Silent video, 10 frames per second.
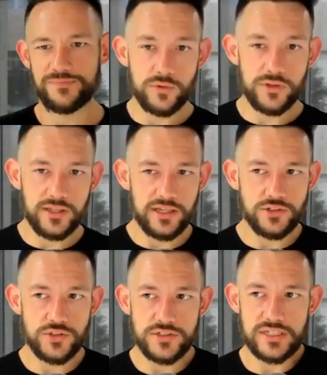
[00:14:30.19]
really
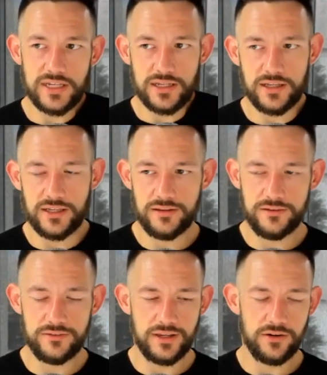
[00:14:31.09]
interesting
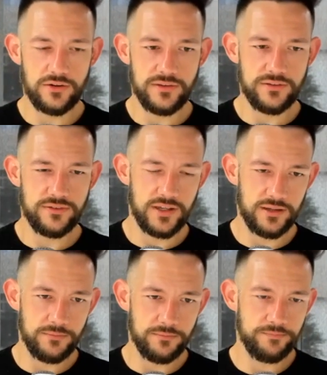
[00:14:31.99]
is I heard this.
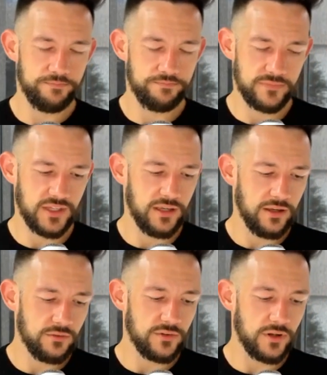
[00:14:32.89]

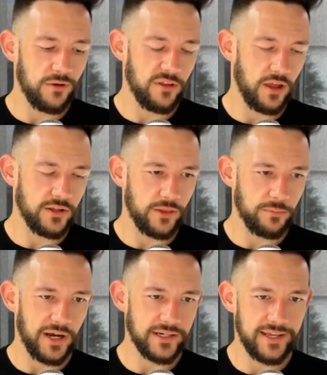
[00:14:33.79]
There's another
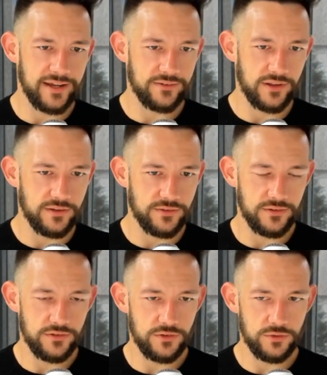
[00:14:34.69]
podcast I
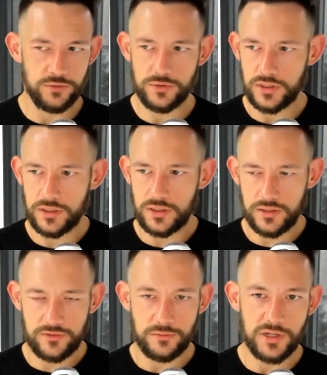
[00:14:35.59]
listen to
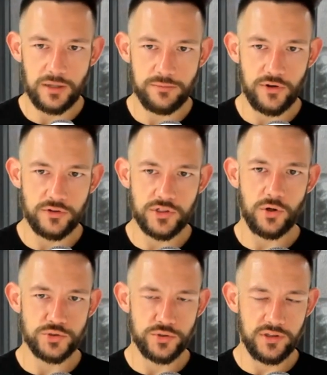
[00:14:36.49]
sometimes called
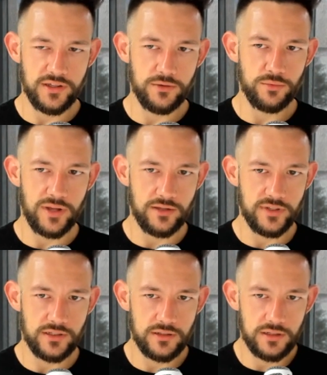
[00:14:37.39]
Culturally
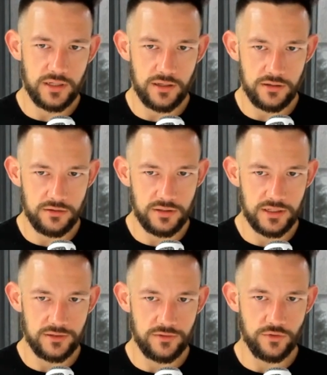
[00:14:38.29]
Relevant,
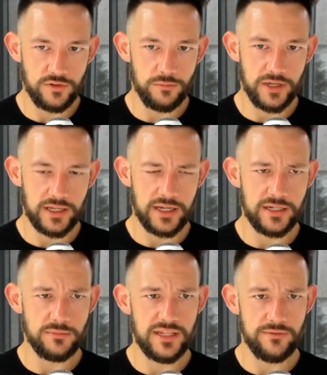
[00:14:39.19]
and it's hosted by a guy
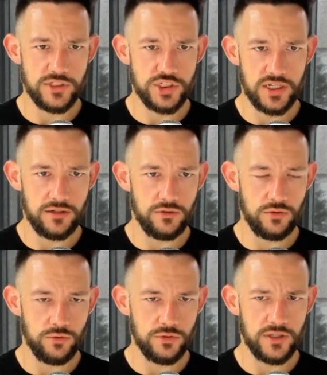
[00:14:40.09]
named David Chen
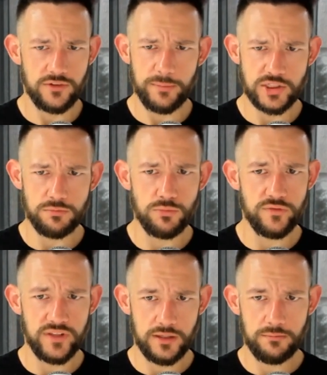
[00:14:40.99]
who does a bunch of
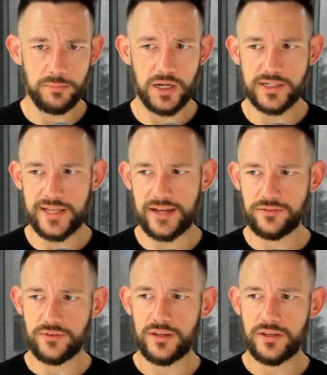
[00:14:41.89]
movie podcasts.